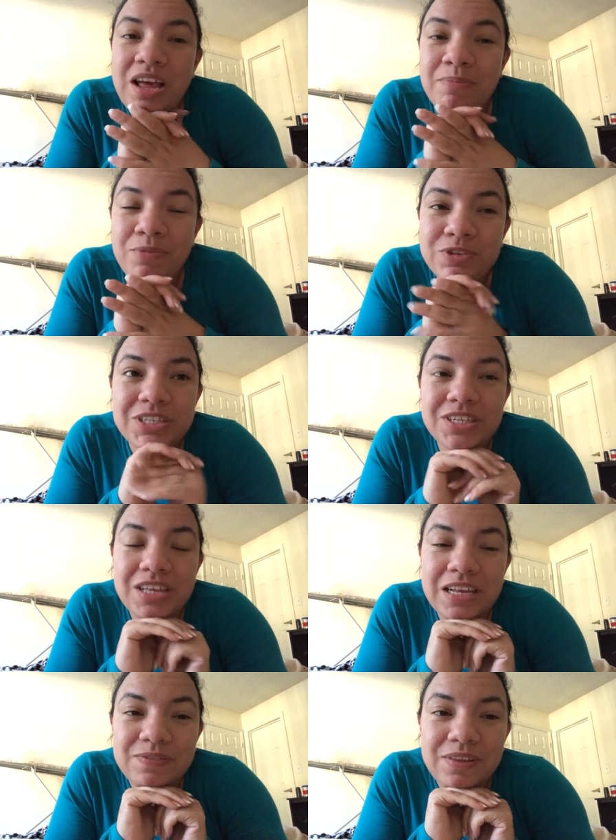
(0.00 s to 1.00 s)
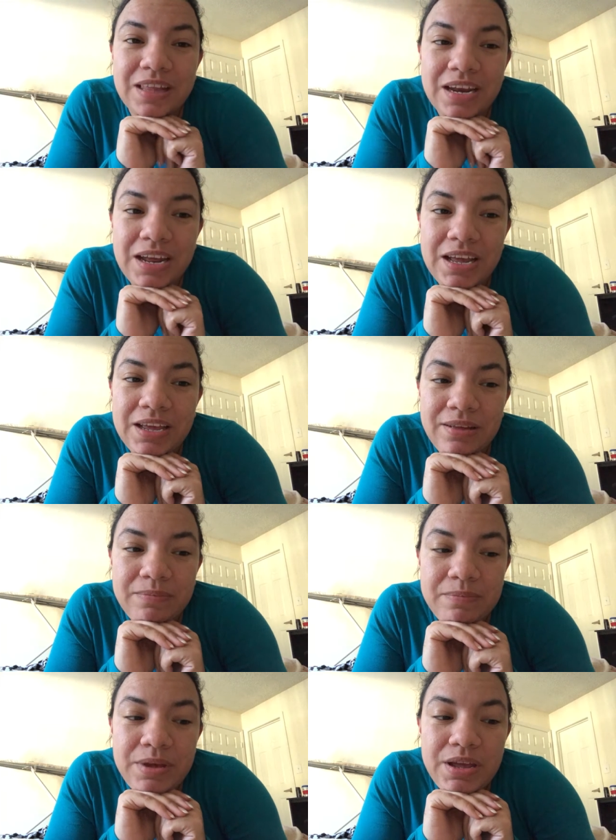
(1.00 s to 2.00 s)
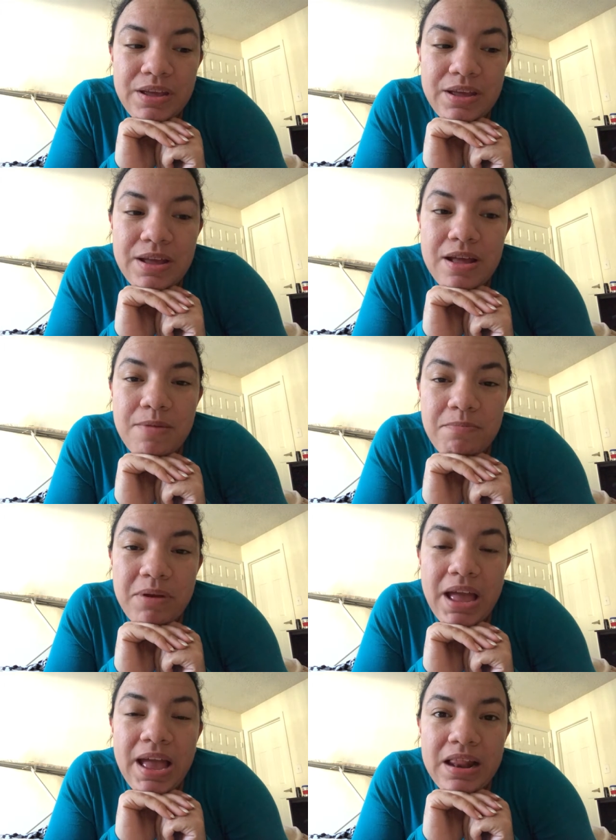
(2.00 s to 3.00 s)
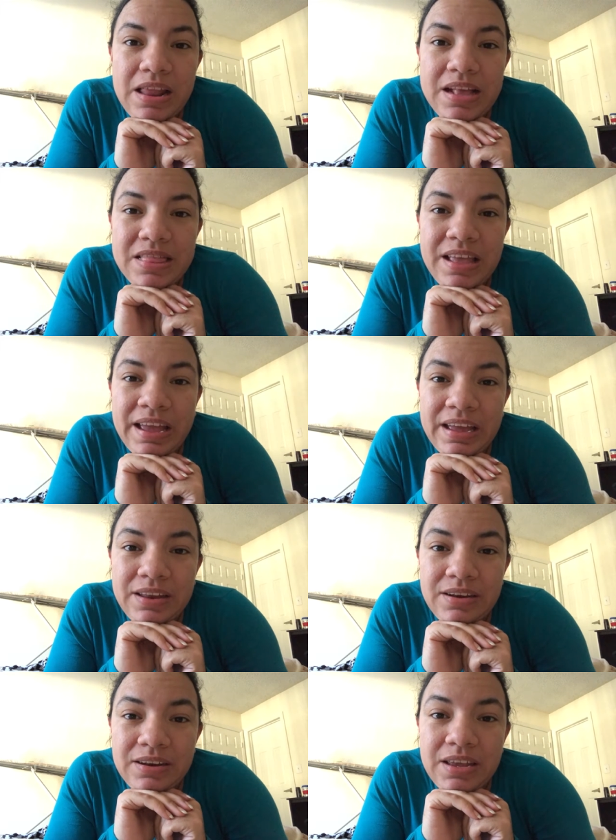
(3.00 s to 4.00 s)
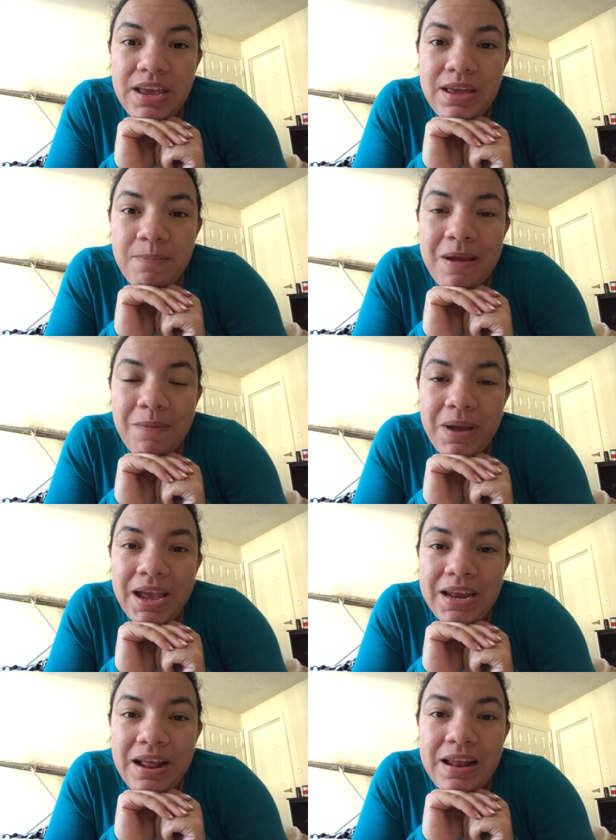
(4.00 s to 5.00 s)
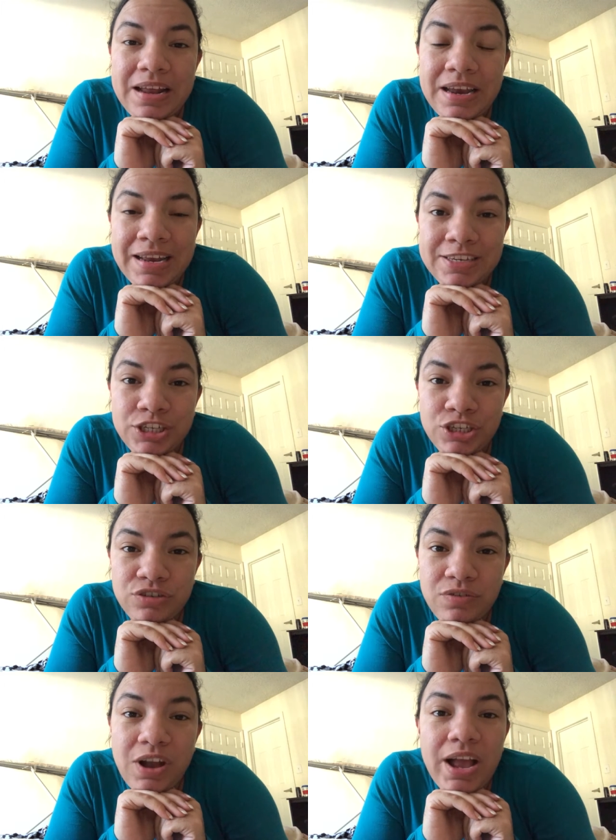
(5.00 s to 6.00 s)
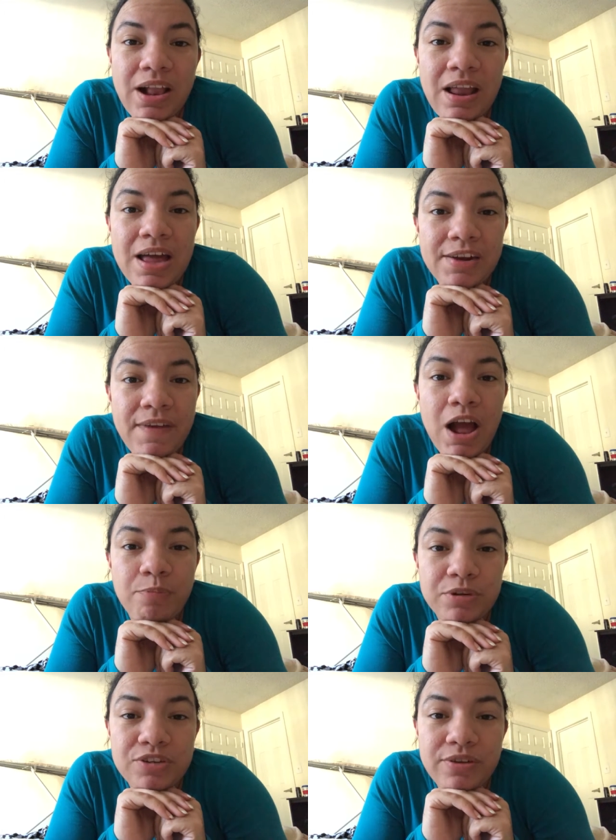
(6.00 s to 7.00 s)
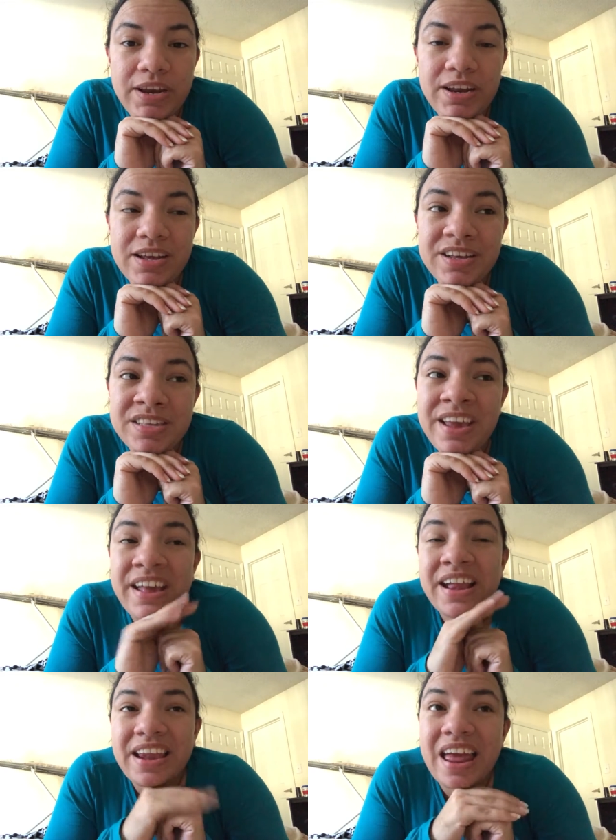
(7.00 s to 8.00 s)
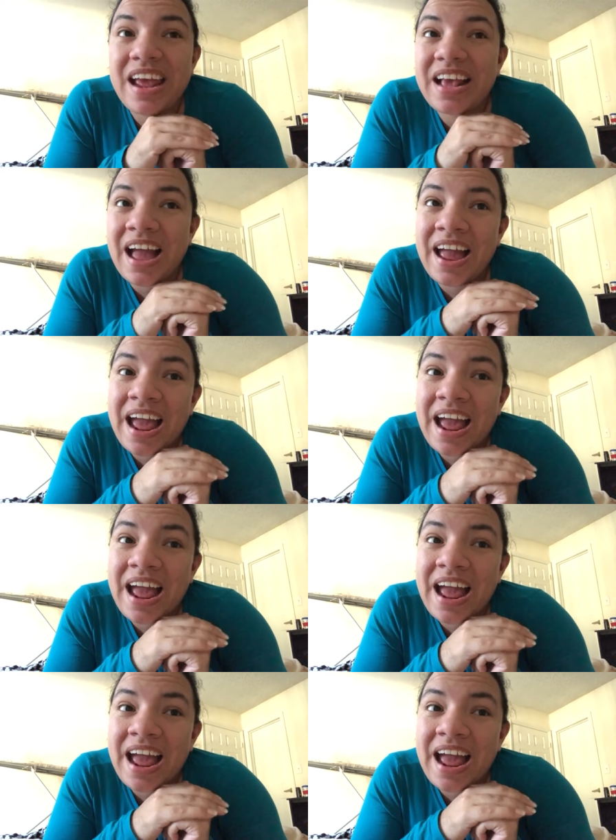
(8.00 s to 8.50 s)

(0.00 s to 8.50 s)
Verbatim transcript: I could have been a whole lot more successful than I am. But I let that get in my way, and I let that destroy a lot of opportunities.